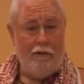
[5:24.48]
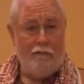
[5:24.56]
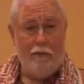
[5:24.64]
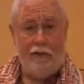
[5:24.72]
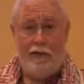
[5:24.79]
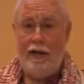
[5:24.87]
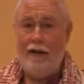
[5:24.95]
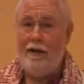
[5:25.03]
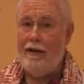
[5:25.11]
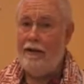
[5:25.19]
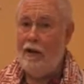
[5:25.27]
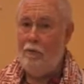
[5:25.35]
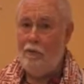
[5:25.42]
of
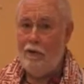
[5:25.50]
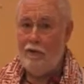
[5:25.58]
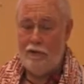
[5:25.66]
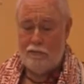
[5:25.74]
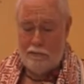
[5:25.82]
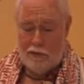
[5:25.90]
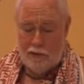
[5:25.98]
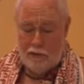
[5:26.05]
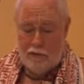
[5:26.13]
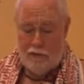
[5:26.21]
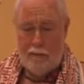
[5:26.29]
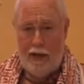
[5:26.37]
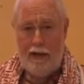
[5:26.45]
pretending that we're this
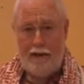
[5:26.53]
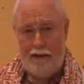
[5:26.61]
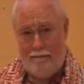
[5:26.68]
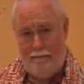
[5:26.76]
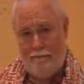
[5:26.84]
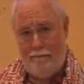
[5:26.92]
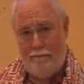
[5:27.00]
material body.